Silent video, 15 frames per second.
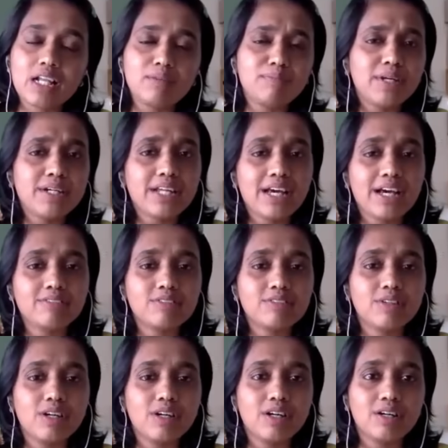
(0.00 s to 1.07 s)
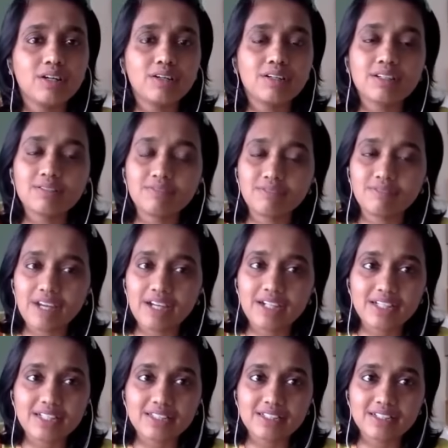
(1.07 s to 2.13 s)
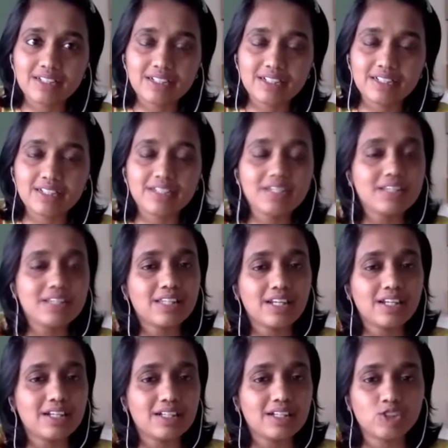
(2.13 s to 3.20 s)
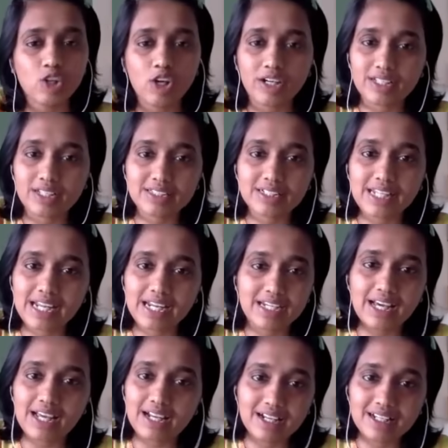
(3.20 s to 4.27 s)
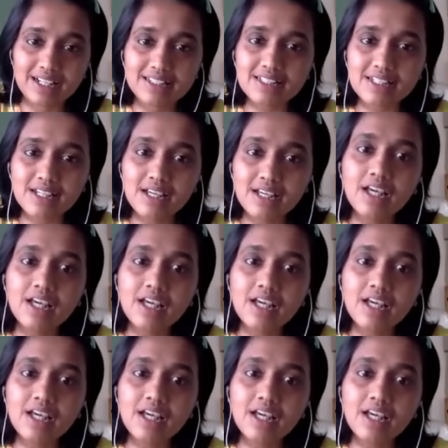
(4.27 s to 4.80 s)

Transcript: Intel I have uh, went as an intern and then uh, joined as a data analyst.